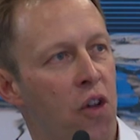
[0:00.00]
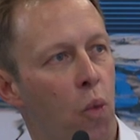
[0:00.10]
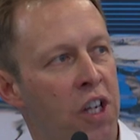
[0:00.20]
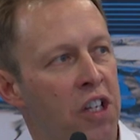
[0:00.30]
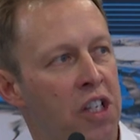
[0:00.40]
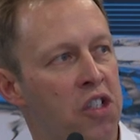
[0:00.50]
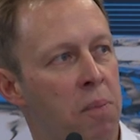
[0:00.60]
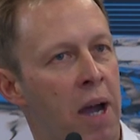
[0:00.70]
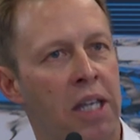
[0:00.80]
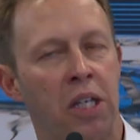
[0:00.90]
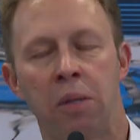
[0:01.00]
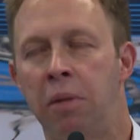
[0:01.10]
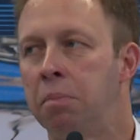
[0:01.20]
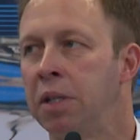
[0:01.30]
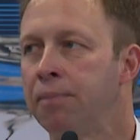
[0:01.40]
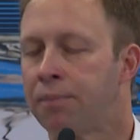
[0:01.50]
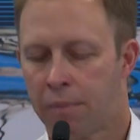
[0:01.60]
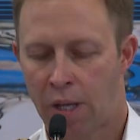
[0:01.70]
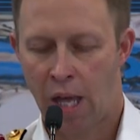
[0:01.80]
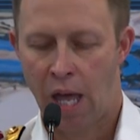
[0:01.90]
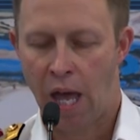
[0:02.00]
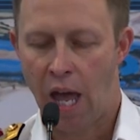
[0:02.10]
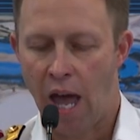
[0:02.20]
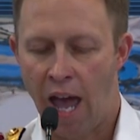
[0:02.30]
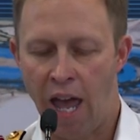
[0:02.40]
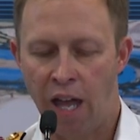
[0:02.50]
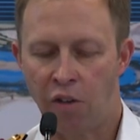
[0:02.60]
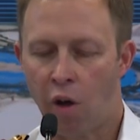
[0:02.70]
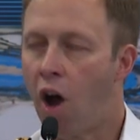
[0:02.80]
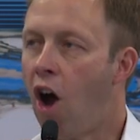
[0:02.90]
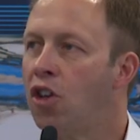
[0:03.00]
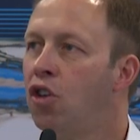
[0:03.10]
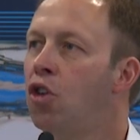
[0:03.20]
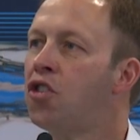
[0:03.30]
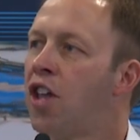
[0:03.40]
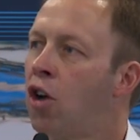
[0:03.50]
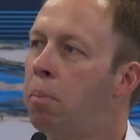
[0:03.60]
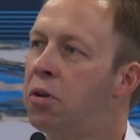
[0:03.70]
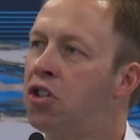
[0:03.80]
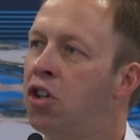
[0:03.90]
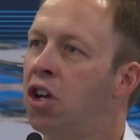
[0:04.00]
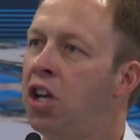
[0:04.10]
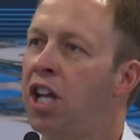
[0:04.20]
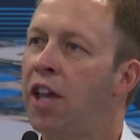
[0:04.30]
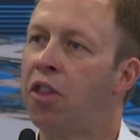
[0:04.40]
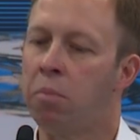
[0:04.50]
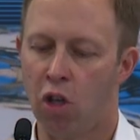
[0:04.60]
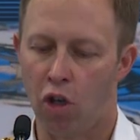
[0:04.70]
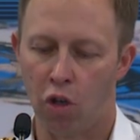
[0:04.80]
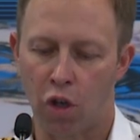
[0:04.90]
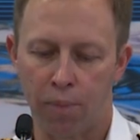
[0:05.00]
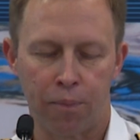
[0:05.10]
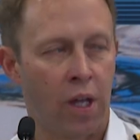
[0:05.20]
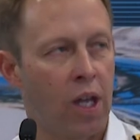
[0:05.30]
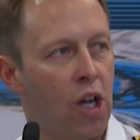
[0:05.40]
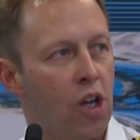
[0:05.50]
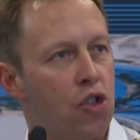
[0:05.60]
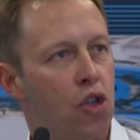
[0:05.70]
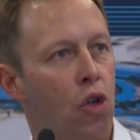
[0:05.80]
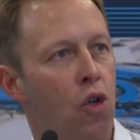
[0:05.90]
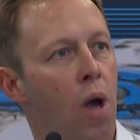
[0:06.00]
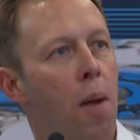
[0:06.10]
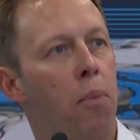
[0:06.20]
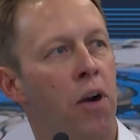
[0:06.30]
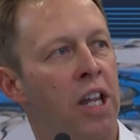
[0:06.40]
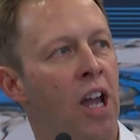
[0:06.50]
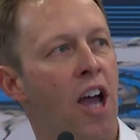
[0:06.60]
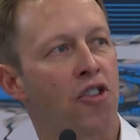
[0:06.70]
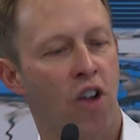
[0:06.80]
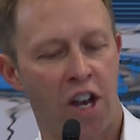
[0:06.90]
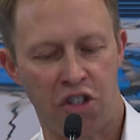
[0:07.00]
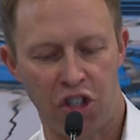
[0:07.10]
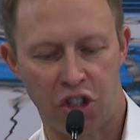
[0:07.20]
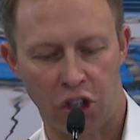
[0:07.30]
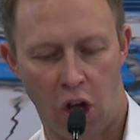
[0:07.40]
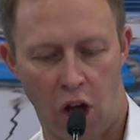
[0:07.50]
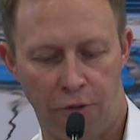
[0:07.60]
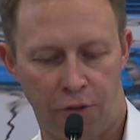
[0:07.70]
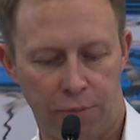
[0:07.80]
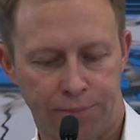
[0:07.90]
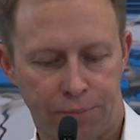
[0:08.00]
that we needed to make a commitment, and I used that opportunity at the MUG to bring a strategy to life.